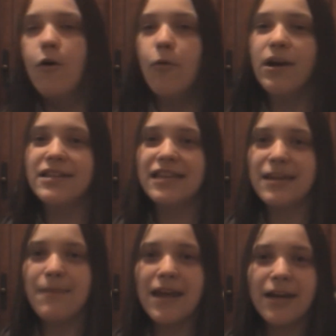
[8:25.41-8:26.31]
was
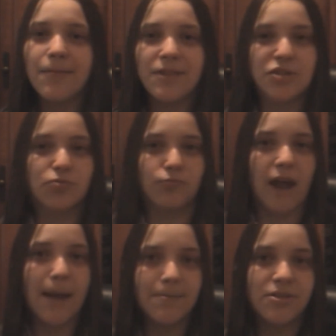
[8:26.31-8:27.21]
he made up this
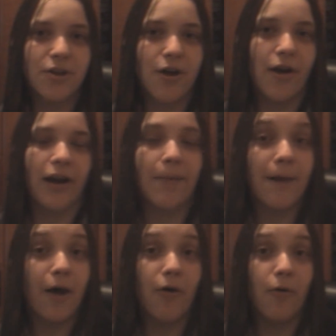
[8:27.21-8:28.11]
rap song
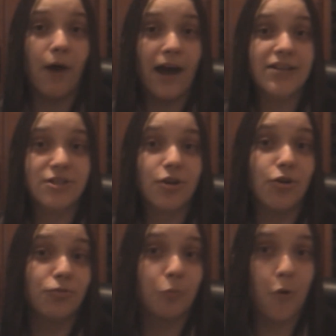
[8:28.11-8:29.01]
about ice
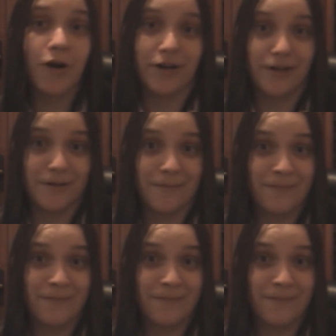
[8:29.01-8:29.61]
cold water.